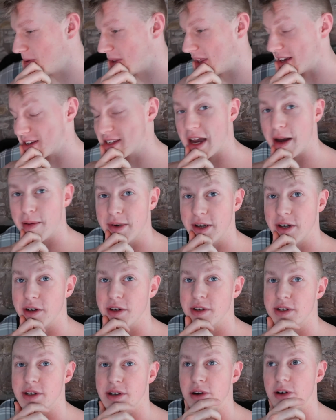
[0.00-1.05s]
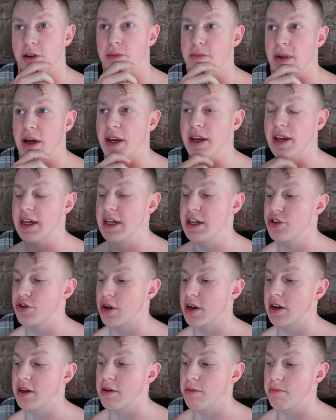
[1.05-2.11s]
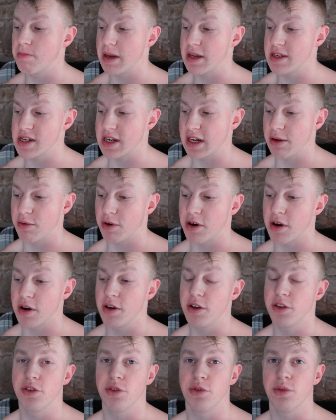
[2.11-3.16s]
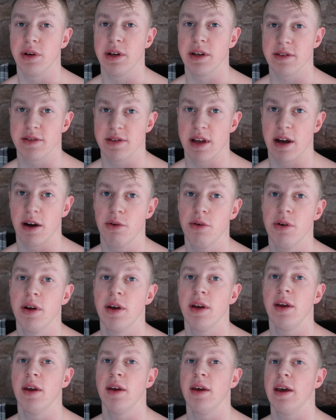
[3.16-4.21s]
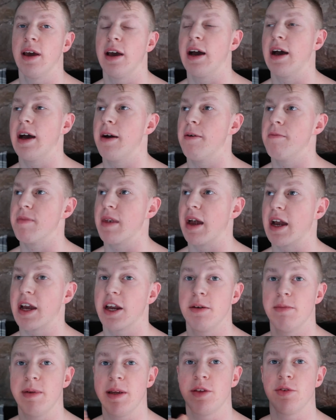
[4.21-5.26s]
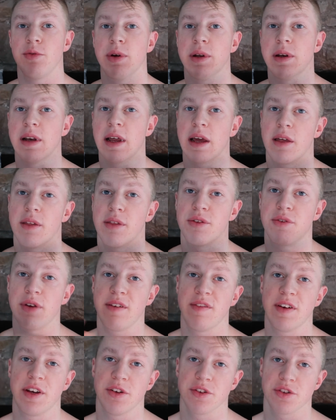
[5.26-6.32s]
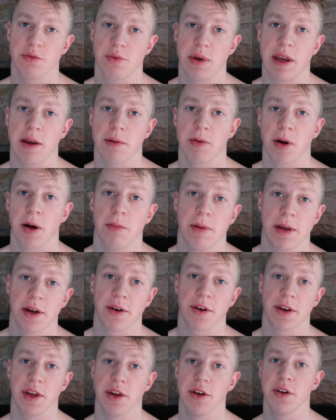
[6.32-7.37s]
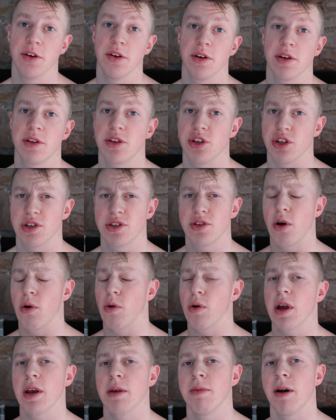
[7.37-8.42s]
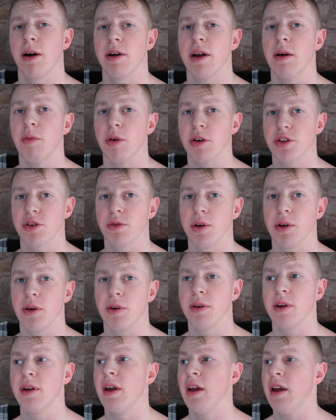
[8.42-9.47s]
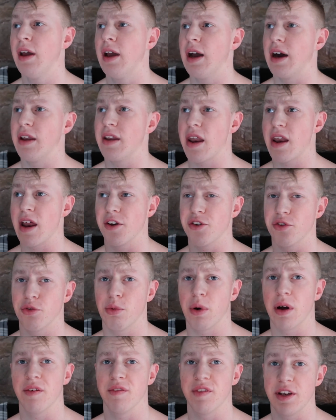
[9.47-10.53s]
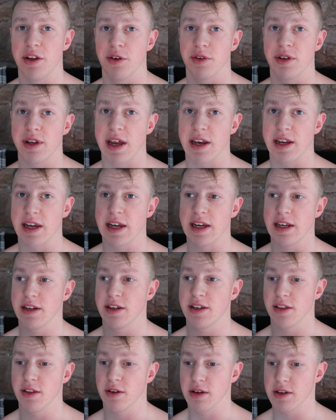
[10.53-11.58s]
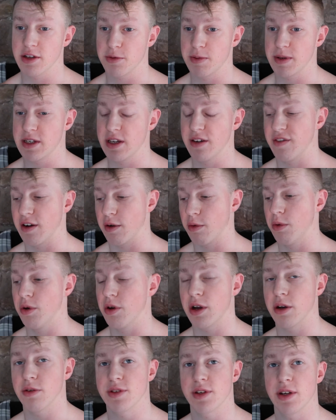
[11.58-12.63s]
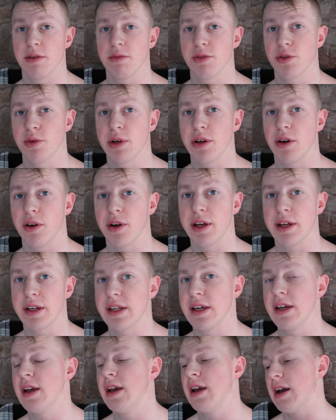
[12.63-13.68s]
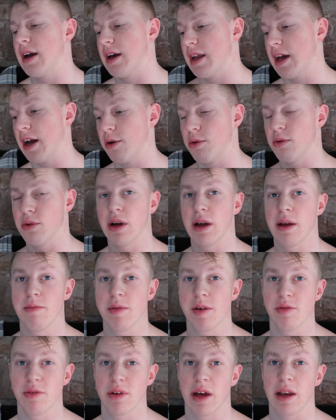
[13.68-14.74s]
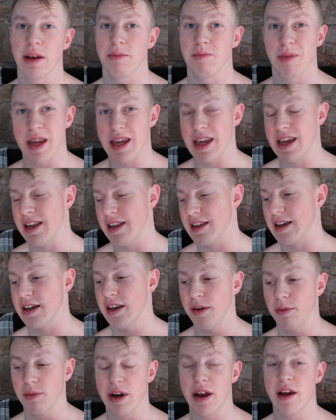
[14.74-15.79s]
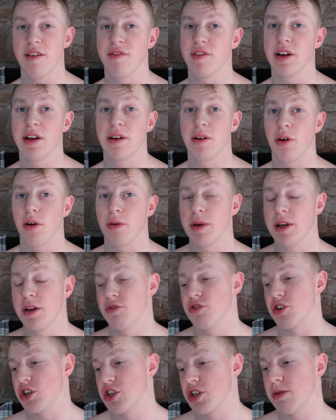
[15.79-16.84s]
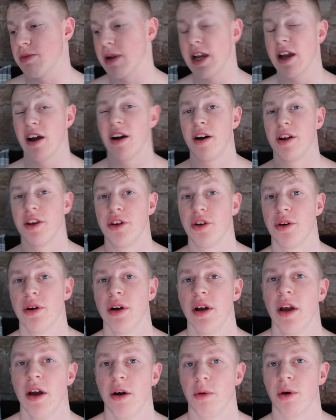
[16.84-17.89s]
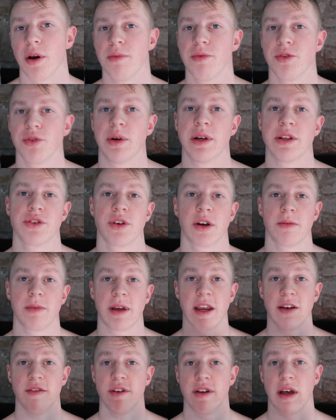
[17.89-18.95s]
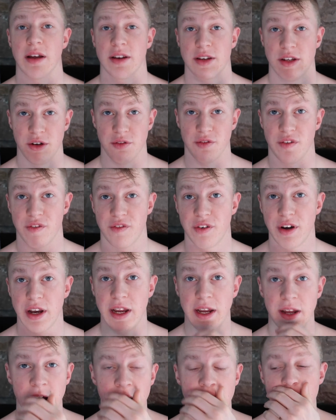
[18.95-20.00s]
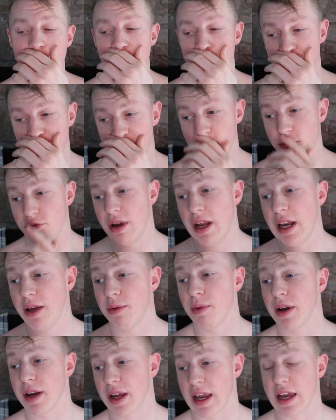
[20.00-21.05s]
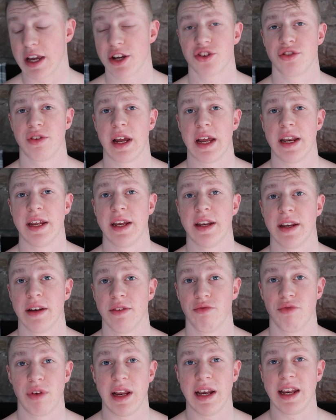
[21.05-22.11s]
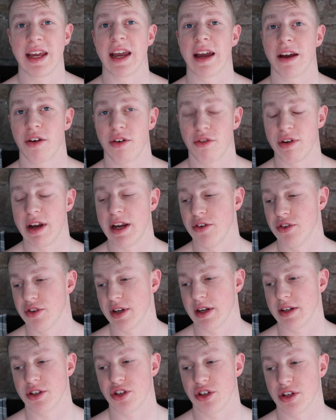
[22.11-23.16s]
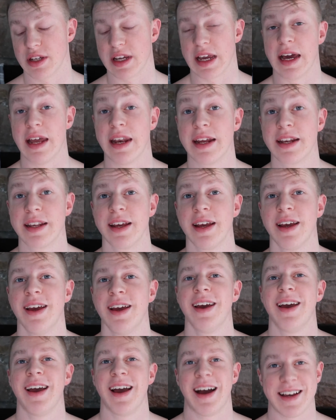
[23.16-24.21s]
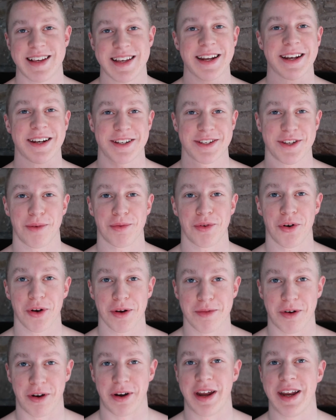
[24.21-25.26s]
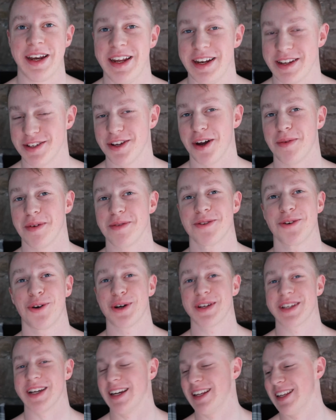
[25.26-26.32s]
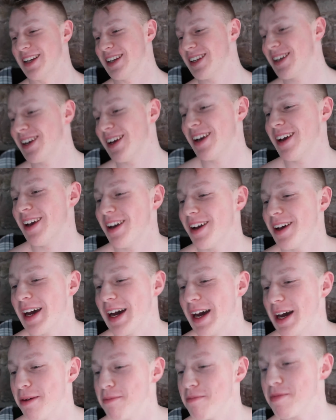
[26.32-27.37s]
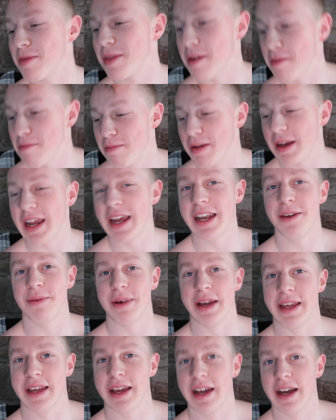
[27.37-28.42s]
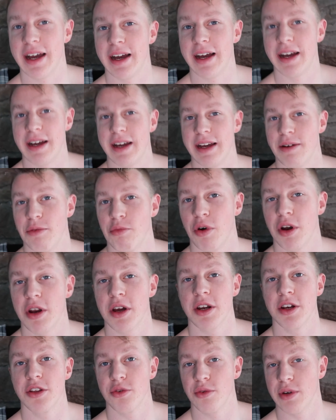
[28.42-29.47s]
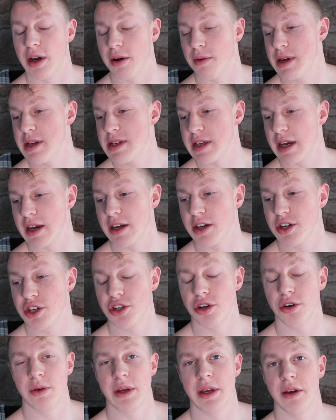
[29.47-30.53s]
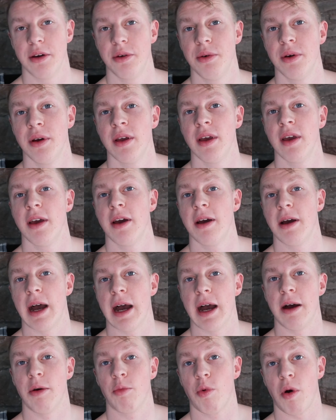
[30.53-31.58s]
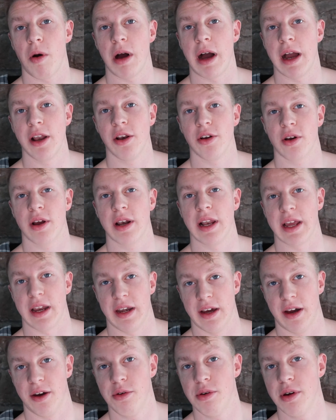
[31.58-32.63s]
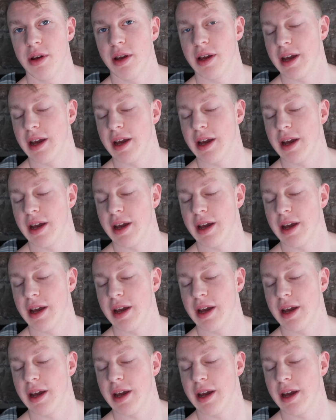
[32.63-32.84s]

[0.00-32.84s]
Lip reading: that's happening on Monday. So what I'm gonna do is now, I'm gonna be doing like 3 videos a week probably on here, just talking about it and what's going on, and then I'll do 1 video dedicated to the specific workouts that I'm doing on it, and how and my eating and whatever, all my nutrition, my cardio, what I'm doing. So I'm gonna be giving that to you for free. But if you really want to get shredded and really get great results, just get it. I said I'm going to stop talking about it. I need to stop. I'm so excited. But anyway, what I'm going to do now is I'm going to show you what I look like now.